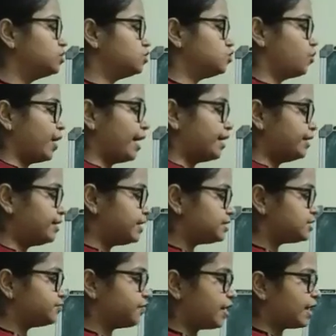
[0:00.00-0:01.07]
So
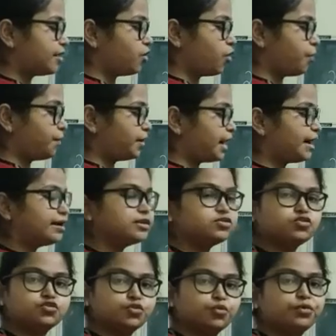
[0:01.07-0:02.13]
address where operand
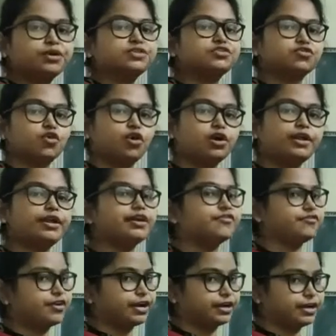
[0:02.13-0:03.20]
is stored is called
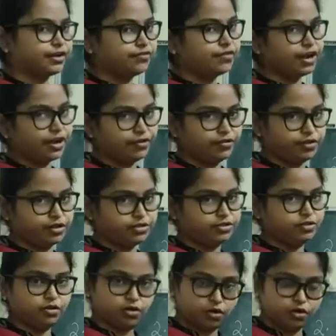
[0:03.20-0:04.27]
effective
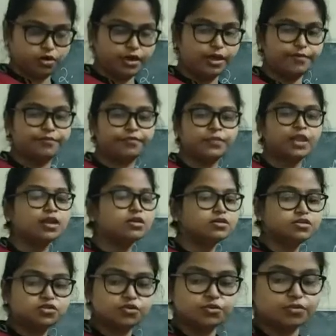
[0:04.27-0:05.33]
address. Okay?
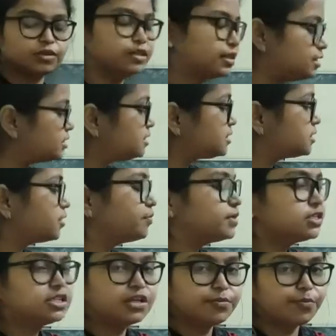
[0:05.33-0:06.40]
So this term
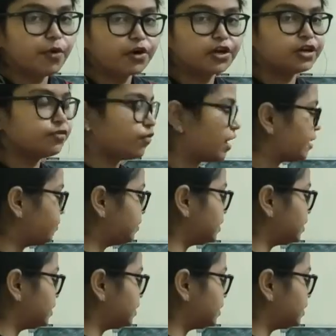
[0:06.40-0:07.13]
is important. Why?